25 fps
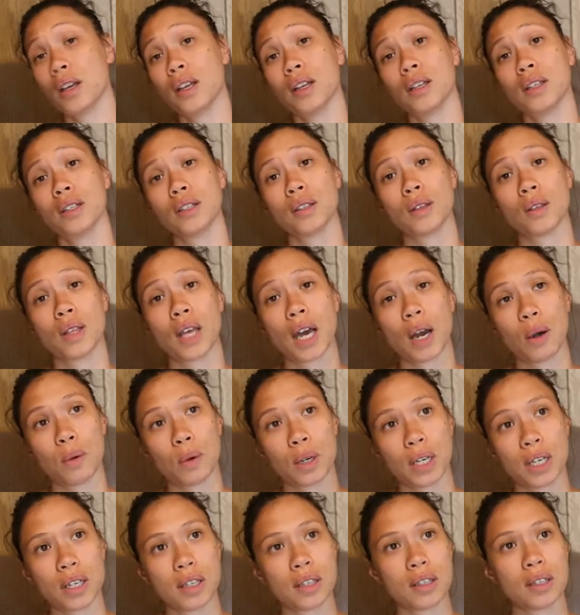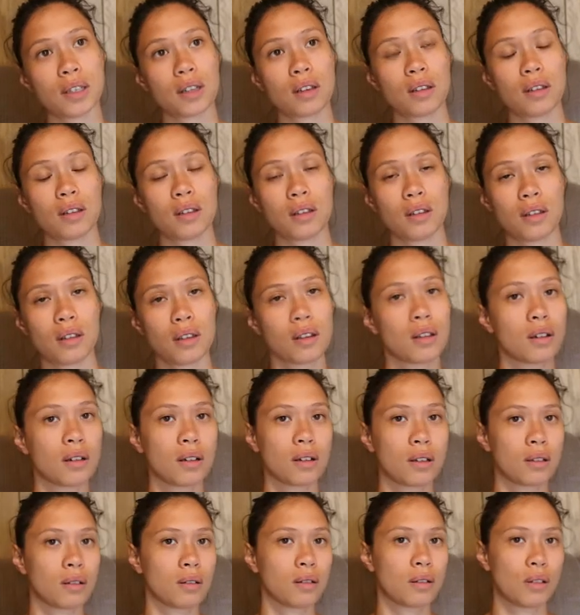So that was
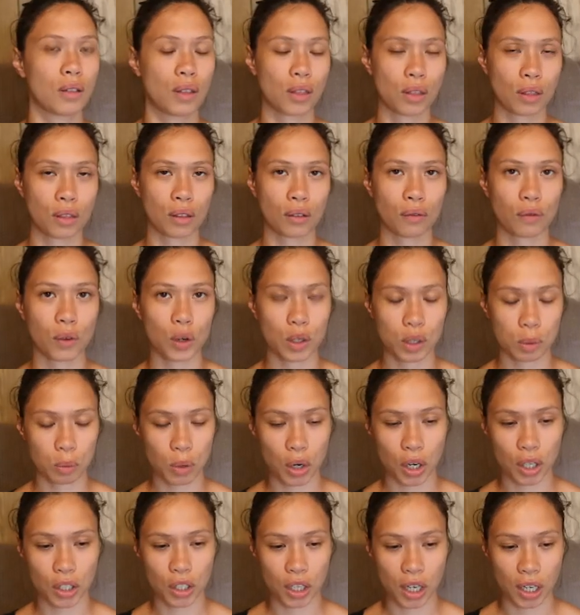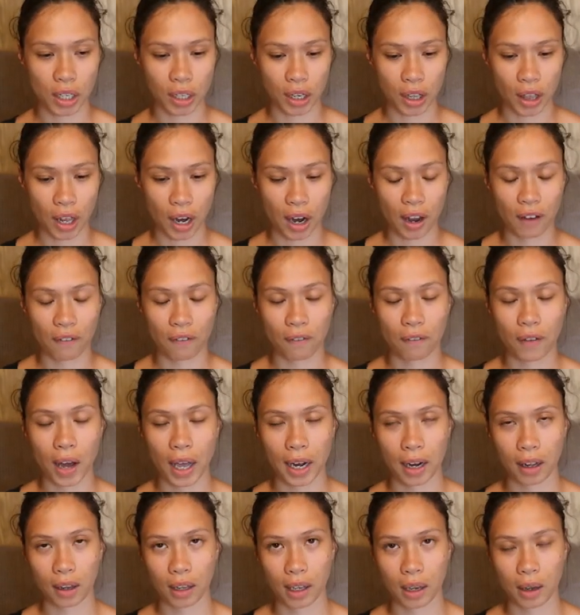the first project that I
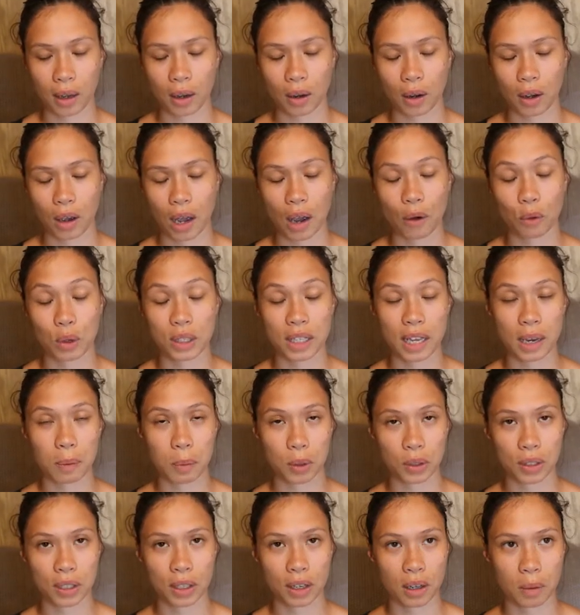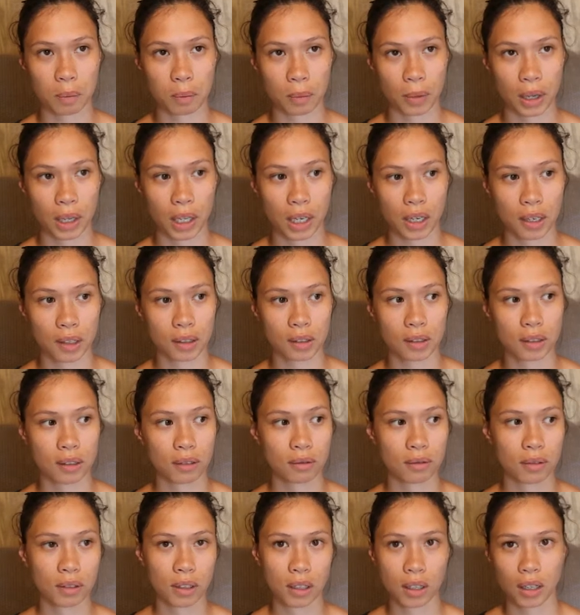was able to complete
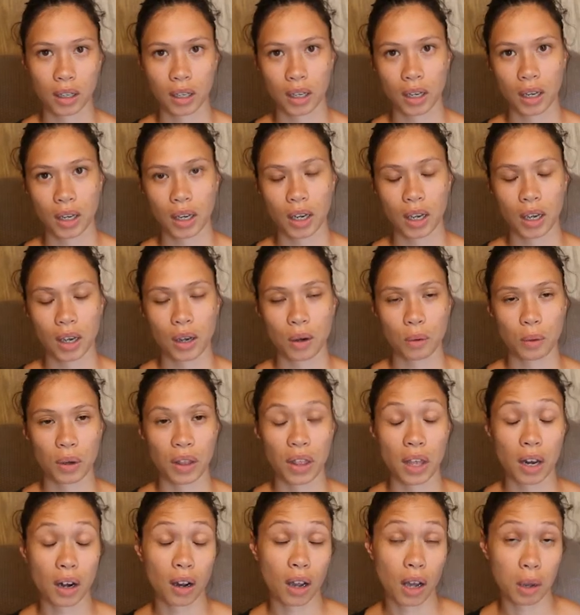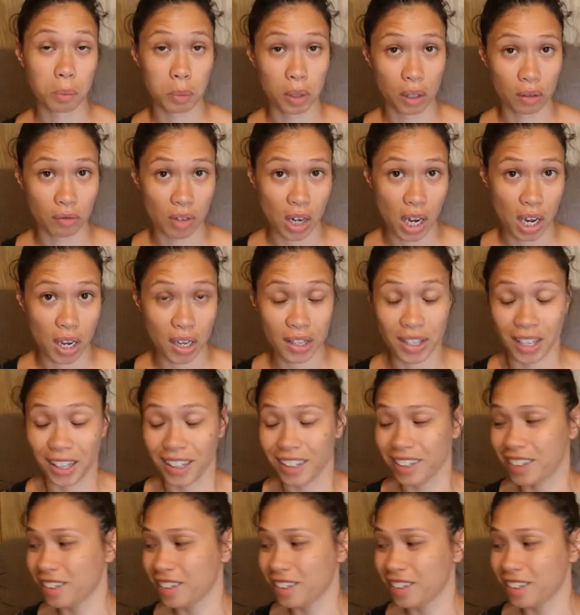within a couple of days.